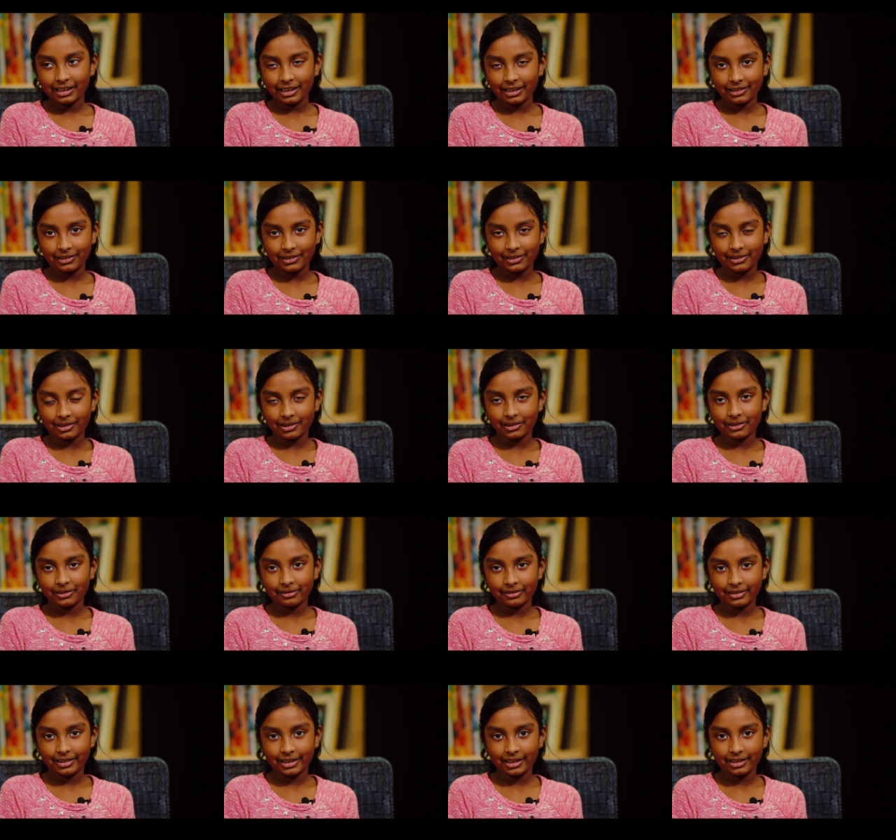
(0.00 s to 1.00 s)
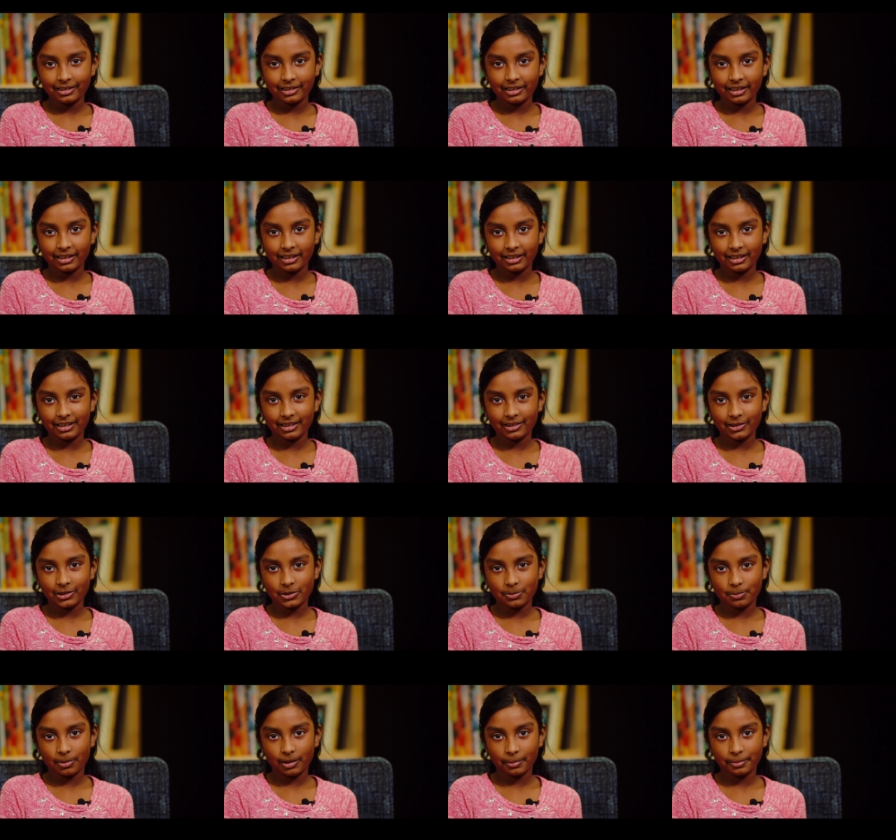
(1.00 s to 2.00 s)
And so then the
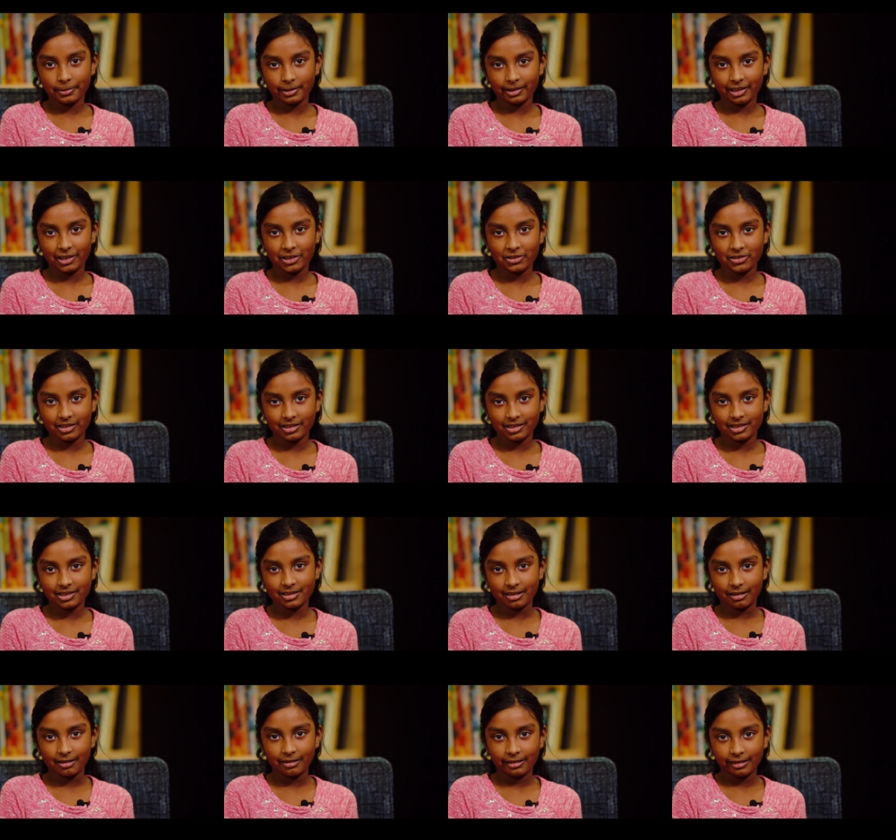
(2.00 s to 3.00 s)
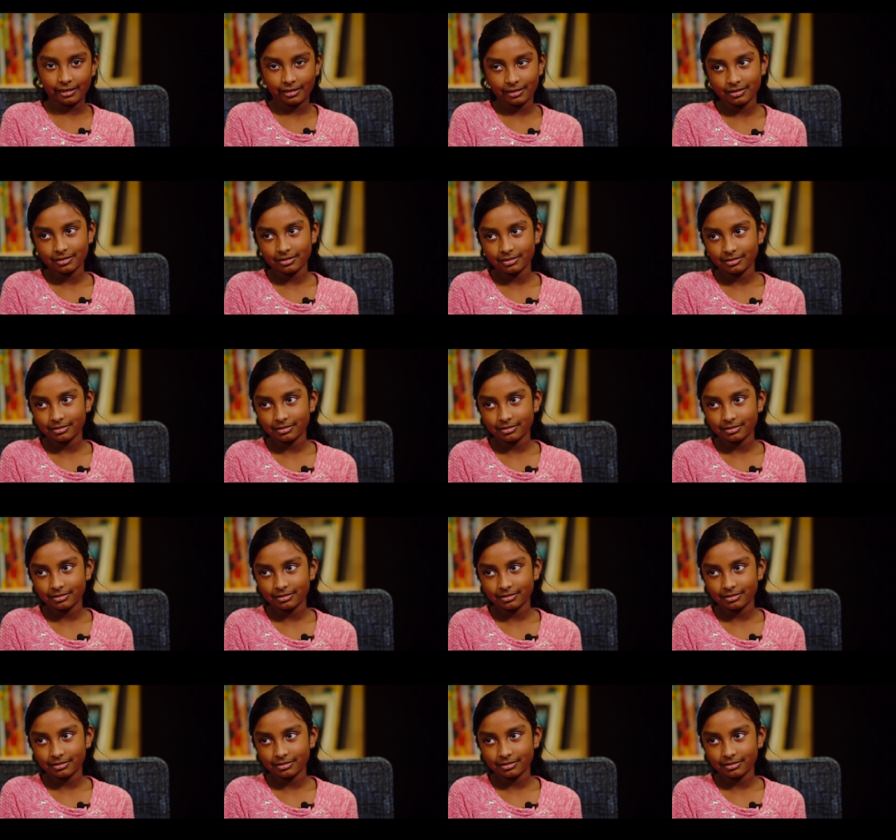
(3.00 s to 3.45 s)
English population started.